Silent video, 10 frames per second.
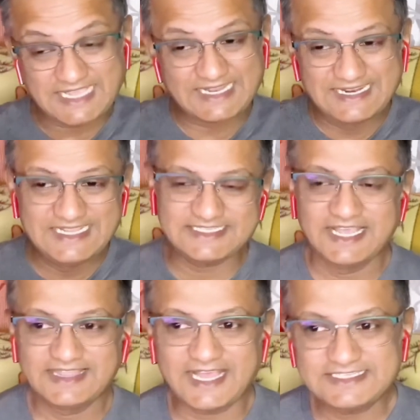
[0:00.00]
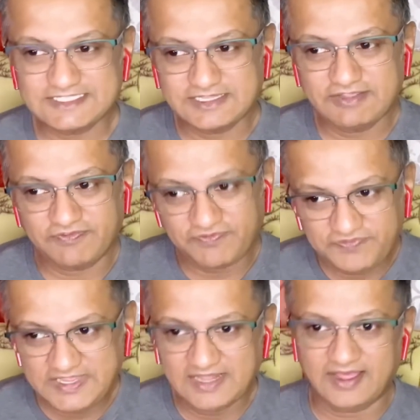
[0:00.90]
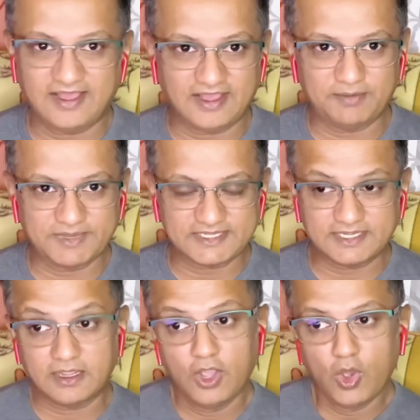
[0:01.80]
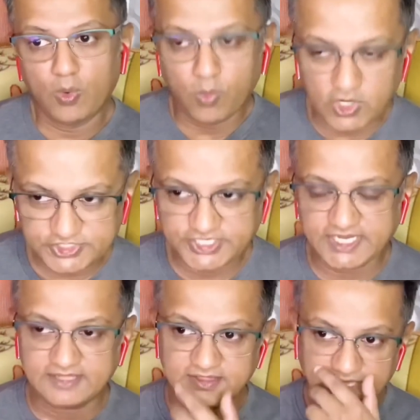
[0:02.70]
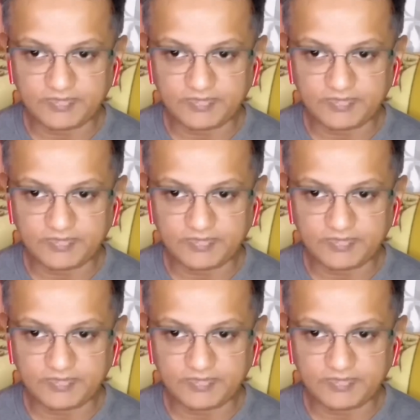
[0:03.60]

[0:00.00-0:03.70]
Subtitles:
At least that's the feel I'm getting watching it.